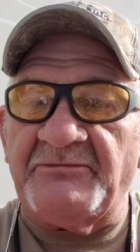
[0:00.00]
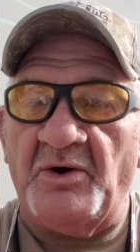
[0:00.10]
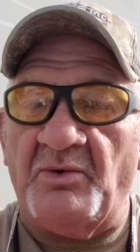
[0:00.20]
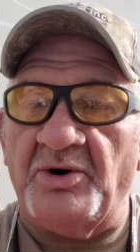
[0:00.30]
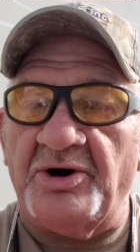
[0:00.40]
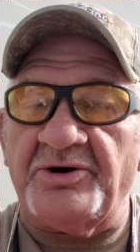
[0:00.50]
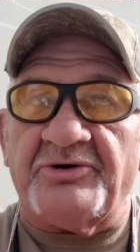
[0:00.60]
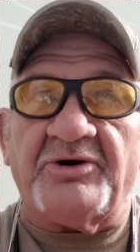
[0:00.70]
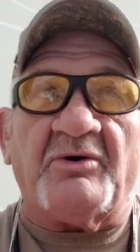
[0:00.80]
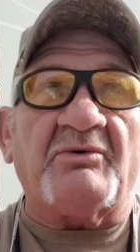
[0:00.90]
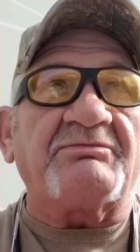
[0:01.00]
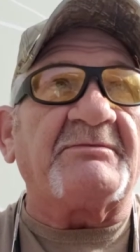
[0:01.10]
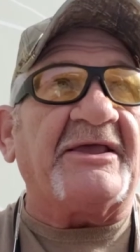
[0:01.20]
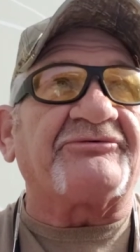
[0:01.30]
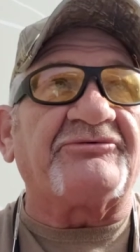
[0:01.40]
no word or no
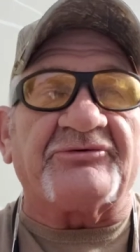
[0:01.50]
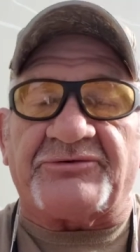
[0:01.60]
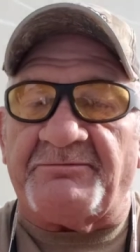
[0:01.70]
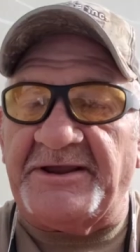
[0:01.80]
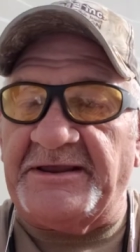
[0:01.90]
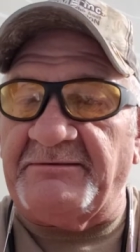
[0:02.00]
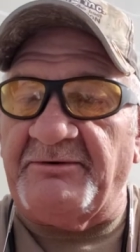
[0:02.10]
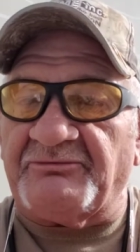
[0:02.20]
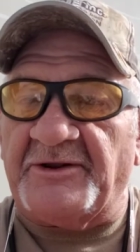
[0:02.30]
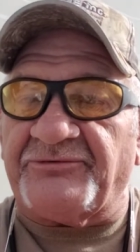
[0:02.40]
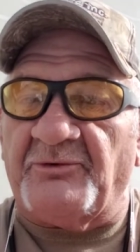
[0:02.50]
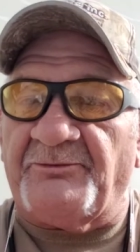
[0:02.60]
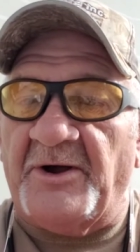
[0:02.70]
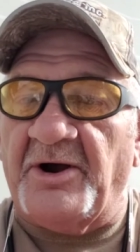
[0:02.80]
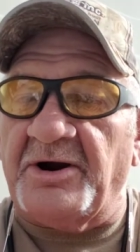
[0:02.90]
messages to me but so
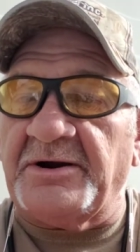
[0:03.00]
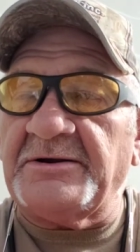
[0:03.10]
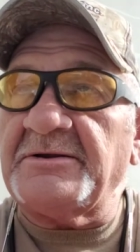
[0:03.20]
far.